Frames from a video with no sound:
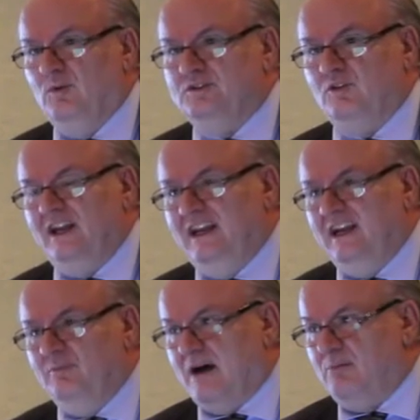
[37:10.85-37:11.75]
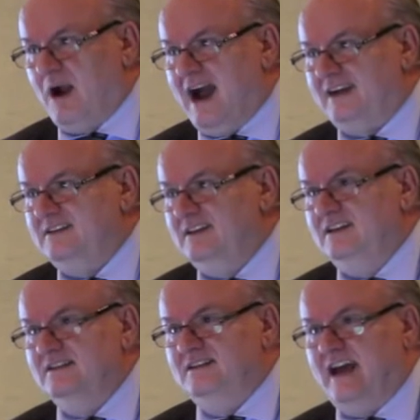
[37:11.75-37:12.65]
What's really neat about Brax
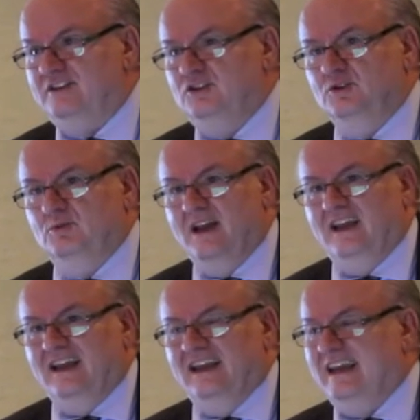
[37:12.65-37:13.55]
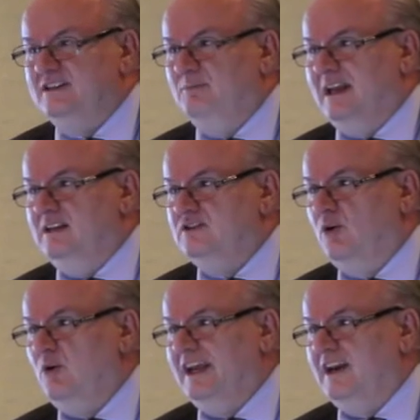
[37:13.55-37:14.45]
is that you get to be
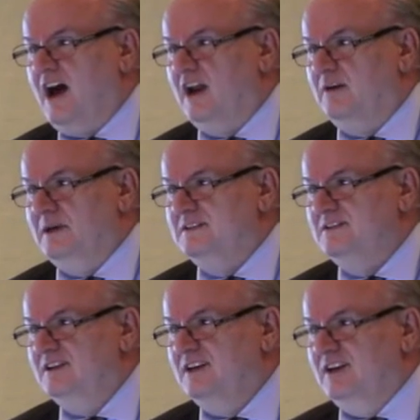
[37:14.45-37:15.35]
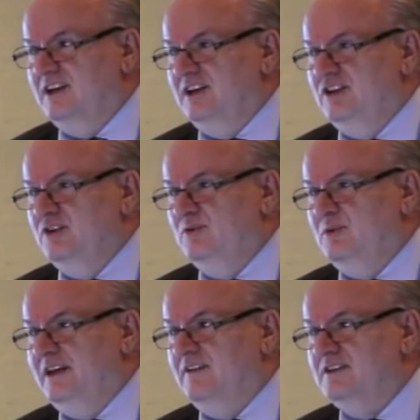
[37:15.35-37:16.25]
totally anonymous.
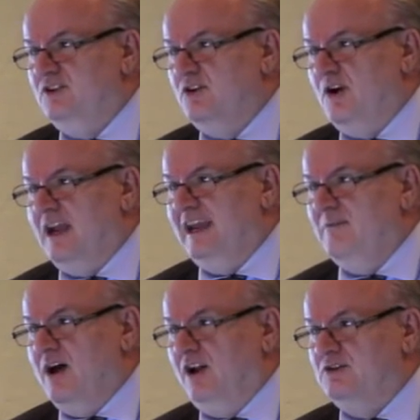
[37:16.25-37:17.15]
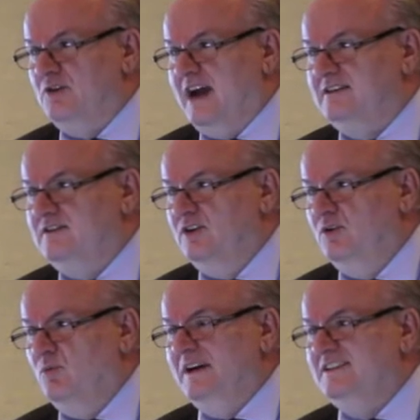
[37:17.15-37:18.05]
You give us your email address,
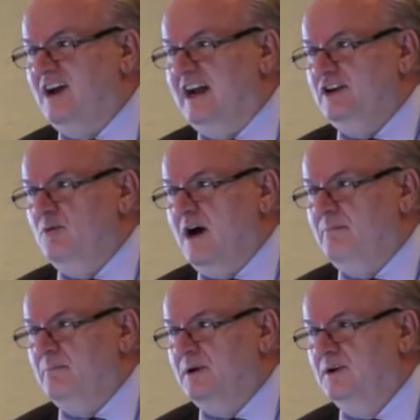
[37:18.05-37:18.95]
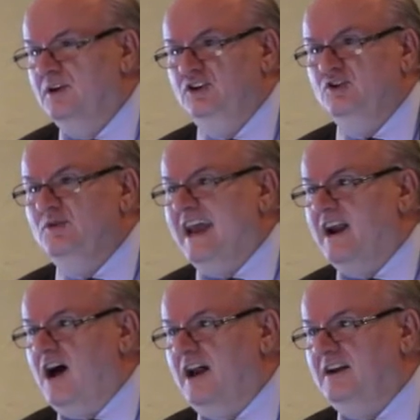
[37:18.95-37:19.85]
we sign you up, you
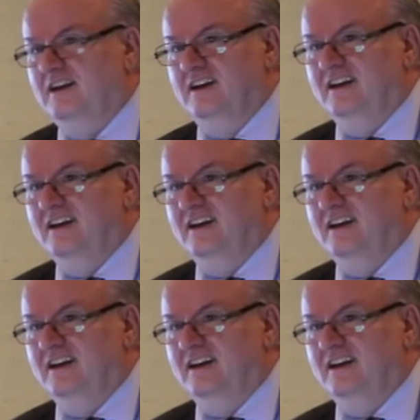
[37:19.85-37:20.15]
get on,